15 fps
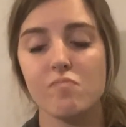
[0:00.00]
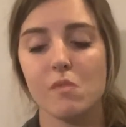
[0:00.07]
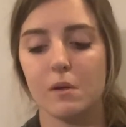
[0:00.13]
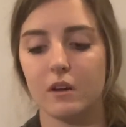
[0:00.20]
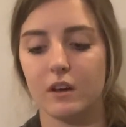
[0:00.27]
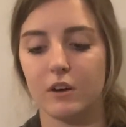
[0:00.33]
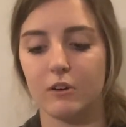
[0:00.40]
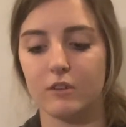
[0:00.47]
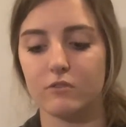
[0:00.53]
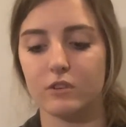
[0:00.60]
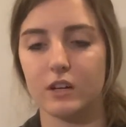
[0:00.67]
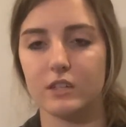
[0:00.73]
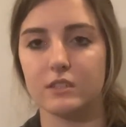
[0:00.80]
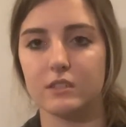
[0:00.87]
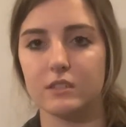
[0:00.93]
However, I
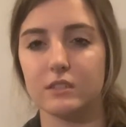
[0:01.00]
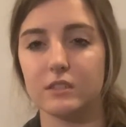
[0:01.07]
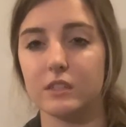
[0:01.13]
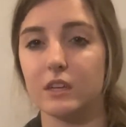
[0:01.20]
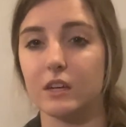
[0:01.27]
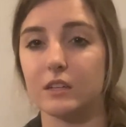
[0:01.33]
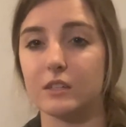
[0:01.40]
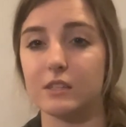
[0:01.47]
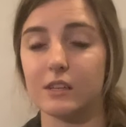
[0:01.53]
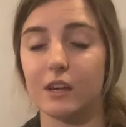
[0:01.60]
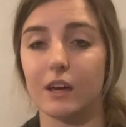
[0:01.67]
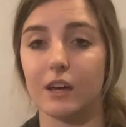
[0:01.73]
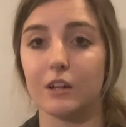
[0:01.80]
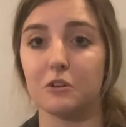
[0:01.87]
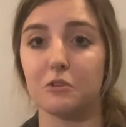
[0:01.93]
did see a
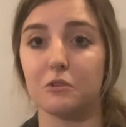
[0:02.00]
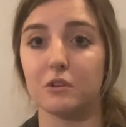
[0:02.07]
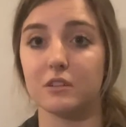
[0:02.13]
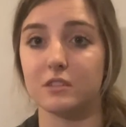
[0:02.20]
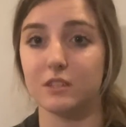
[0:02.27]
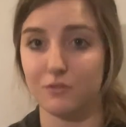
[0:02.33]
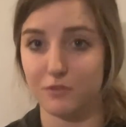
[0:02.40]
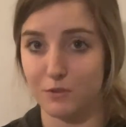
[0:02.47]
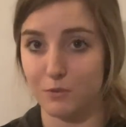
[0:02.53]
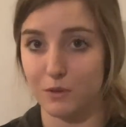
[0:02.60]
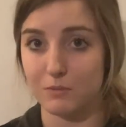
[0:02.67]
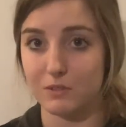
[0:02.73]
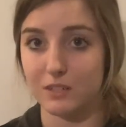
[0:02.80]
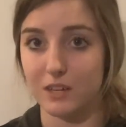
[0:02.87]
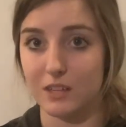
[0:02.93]
sign on a different
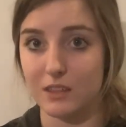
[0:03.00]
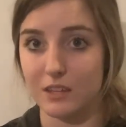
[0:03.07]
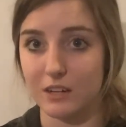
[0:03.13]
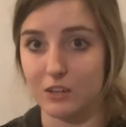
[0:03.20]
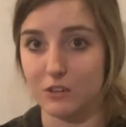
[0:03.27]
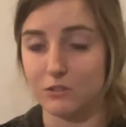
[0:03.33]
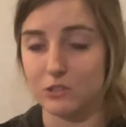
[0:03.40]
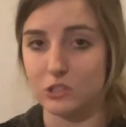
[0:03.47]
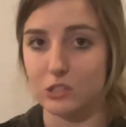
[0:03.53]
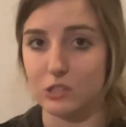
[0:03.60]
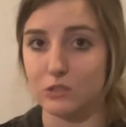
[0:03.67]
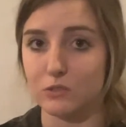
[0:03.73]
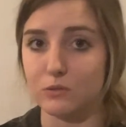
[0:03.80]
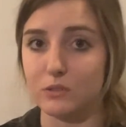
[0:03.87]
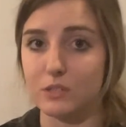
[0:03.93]
website than I usually
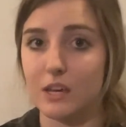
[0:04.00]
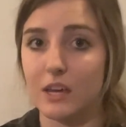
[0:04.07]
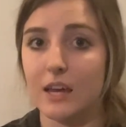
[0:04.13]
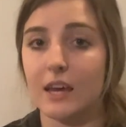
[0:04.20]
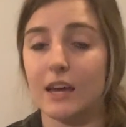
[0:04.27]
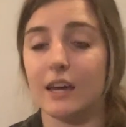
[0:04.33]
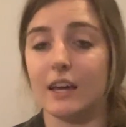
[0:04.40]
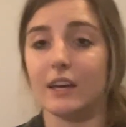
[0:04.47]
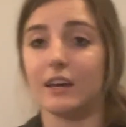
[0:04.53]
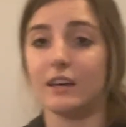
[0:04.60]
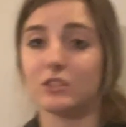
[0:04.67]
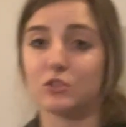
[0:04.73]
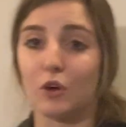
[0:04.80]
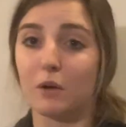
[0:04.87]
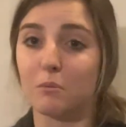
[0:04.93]
use,
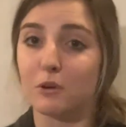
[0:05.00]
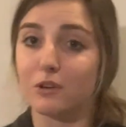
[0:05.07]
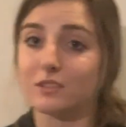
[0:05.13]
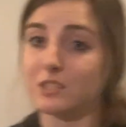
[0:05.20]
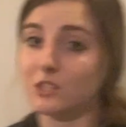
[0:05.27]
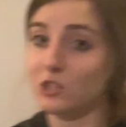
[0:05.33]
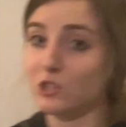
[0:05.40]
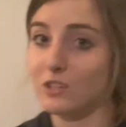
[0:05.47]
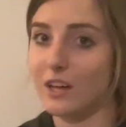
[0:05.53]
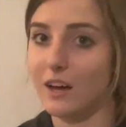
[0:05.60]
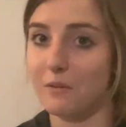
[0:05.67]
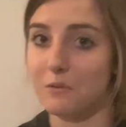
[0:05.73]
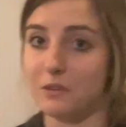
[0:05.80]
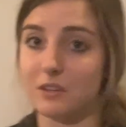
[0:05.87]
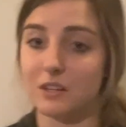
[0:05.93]
so I'm going to teach you that
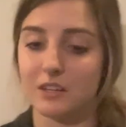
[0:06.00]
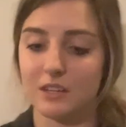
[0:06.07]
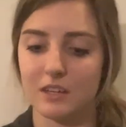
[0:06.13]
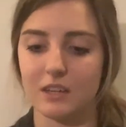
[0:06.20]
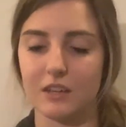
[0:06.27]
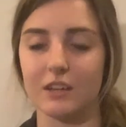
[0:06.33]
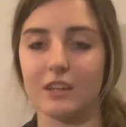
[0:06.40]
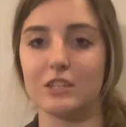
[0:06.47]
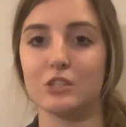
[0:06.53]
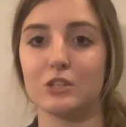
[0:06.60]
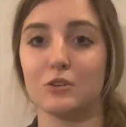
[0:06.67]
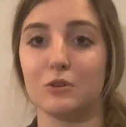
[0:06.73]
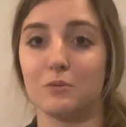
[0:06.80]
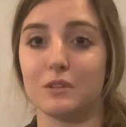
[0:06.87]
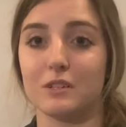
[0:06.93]
one in case you
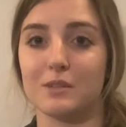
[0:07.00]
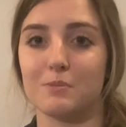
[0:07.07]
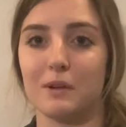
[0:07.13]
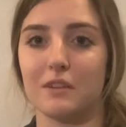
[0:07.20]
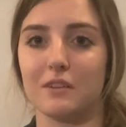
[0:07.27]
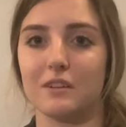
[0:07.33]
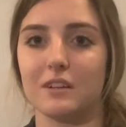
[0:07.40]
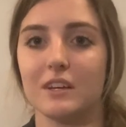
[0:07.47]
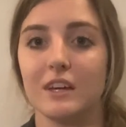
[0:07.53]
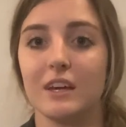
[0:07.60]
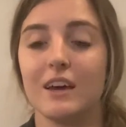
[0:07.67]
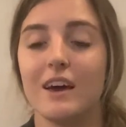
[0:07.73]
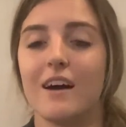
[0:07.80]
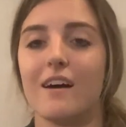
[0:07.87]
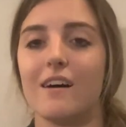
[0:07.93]
don't want to spell
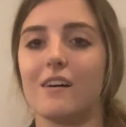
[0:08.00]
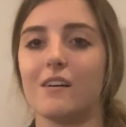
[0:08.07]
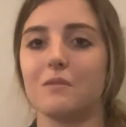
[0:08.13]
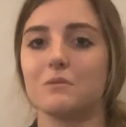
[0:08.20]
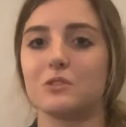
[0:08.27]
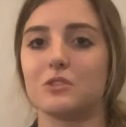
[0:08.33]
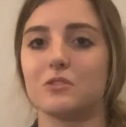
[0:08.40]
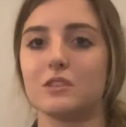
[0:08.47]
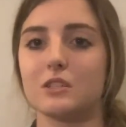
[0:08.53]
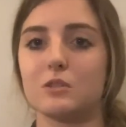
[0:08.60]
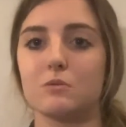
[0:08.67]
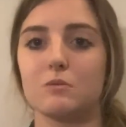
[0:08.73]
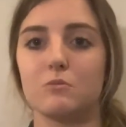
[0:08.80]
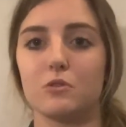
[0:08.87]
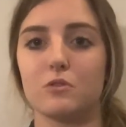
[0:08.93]
it. So this
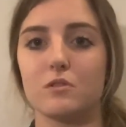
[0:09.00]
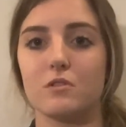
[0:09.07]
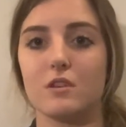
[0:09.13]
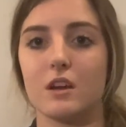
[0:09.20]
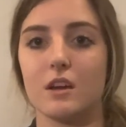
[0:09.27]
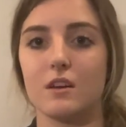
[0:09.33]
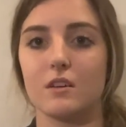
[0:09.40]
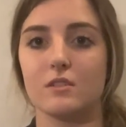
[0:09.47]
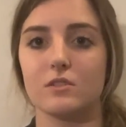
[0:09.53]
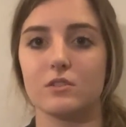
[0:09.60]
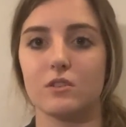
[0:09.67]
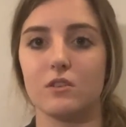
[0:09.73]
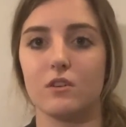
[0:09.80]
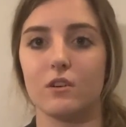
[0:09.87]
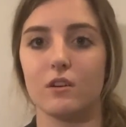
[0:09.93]
one, both of your hands
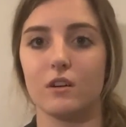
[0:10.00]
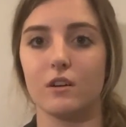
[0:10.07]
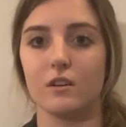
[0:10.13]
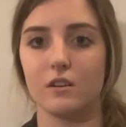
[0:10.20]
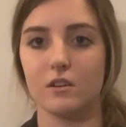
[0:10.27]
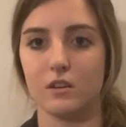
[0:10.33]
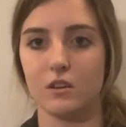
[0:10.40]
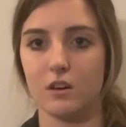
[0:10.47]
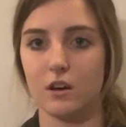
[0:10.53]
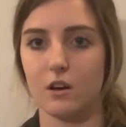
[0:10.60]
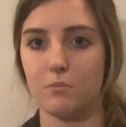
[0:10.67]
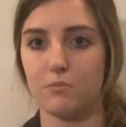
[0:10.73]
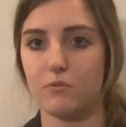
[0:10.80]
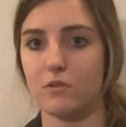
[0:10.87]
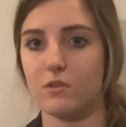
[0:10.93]
are
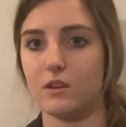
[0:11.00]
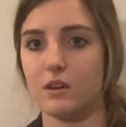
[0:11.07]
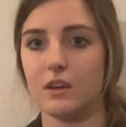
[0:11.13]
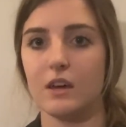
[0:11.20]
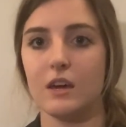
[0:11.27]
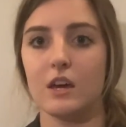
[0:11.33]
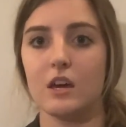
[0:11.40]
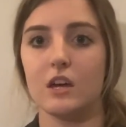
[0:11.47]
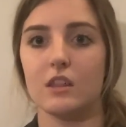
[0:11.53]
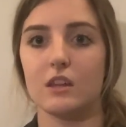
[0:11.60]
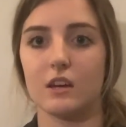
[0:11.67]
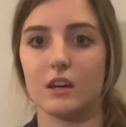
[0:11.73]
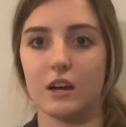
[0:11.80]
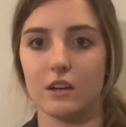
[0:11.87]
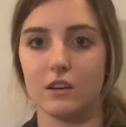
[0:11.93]
upward. They
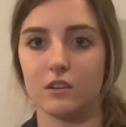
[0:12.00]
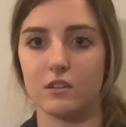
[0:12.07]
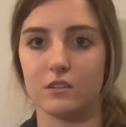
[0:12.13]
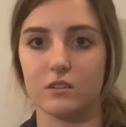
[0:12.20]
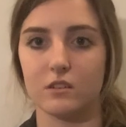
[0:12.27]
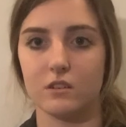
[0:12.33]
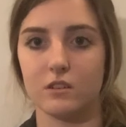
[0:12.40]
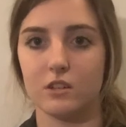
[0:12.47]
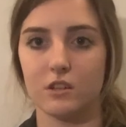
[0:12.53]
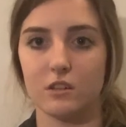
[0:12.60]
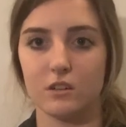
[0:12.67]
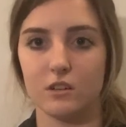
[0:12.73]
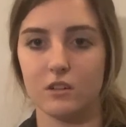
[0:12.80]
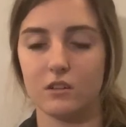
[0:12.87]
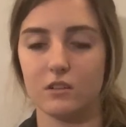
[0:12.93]
kind
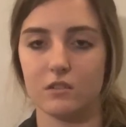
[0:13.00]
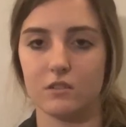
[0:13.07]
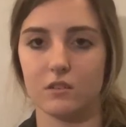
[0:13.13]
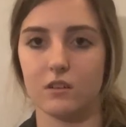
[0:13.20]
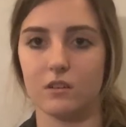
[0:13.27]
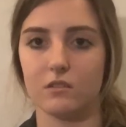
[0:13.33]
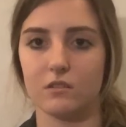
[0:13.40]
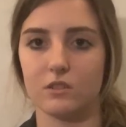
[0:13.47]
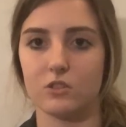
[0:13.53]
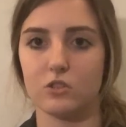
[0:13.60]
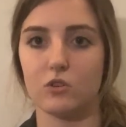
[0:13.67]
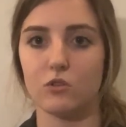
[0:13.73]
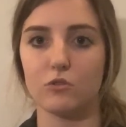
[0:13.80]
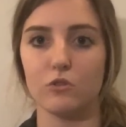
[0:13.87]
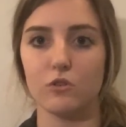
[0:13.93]
of
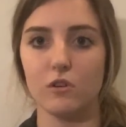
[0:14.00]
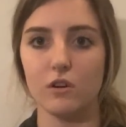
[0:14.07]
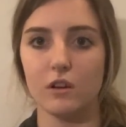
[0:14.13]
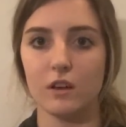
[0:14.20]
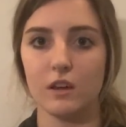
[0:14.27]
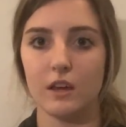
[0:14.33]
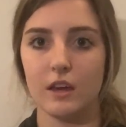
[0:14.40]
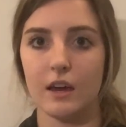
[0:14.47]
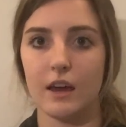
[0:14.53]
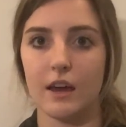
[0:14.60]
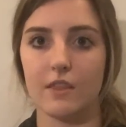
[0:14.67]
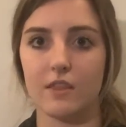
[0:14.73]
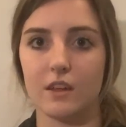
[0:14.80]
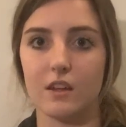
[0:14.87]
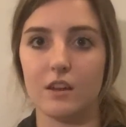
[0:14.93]
circle and
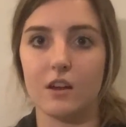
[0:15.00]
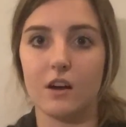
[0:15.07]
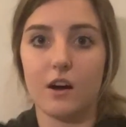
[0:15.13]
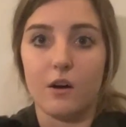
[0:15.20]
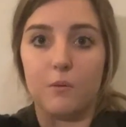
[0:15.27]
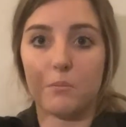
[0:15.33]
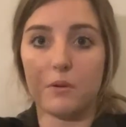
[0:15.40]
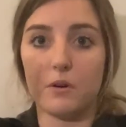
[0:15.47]
then up.